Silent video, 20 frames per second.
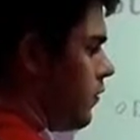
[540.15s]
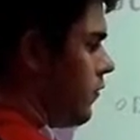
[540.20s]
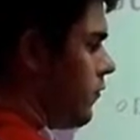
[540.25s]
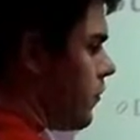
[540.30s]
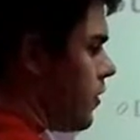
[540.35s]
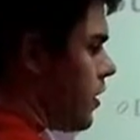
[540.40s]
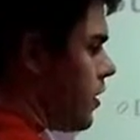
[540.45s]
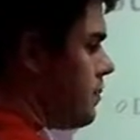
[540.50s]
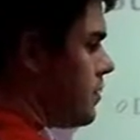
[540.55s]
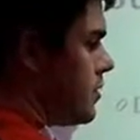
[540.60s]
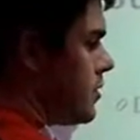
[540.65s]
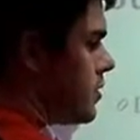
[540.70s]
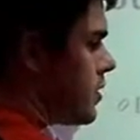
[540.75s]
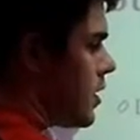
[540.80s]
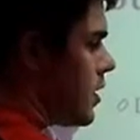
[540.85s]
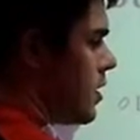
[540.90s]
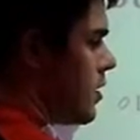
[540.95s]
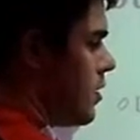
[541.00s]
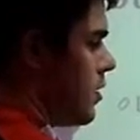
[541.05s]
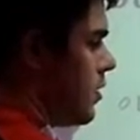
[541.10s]

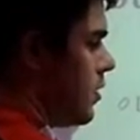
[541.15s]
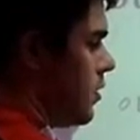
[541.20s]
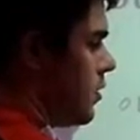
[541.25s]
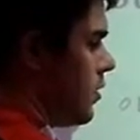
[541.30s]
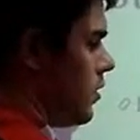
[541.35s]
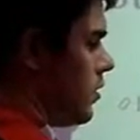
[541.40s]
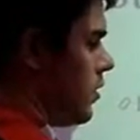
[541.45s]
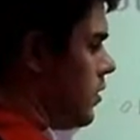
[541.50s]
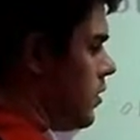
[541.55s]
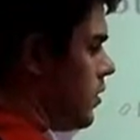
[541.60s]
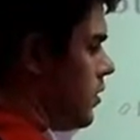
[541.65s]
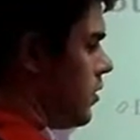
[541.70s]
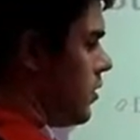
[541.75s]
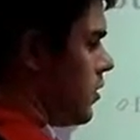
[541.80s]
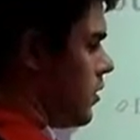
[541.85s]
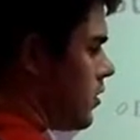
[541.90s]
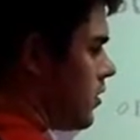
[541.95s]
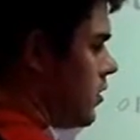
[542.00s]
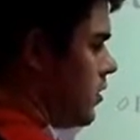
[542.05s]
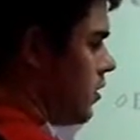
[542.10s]
5%
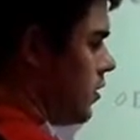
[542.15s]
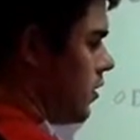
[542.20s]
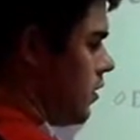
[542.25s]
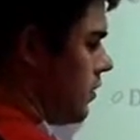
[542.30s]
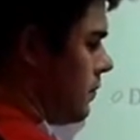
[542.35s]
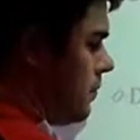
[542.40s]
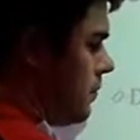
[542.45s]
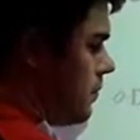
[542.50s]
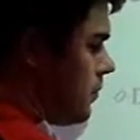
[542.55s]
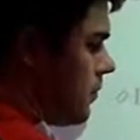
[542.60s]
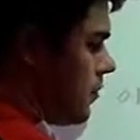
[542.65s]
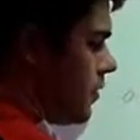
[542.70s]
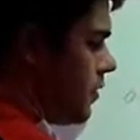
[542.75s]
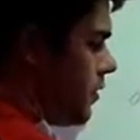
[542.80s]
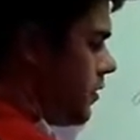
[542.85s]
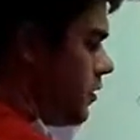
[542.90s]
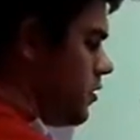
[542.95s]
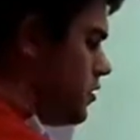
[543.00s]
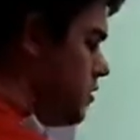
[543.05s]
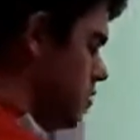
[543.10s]
column
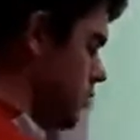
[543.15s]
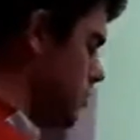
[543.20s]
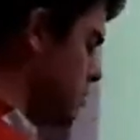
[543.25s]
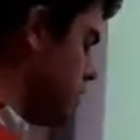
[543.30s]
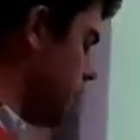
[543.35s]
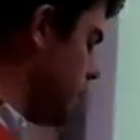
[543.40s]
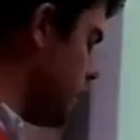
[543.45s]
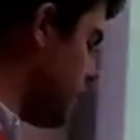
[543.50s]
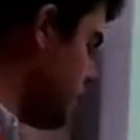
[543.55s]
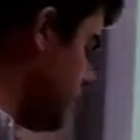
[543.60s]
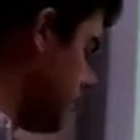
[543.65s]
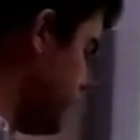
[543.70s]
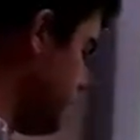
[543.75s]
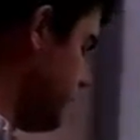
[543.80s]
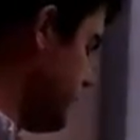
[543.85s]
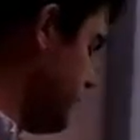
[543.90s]
just there.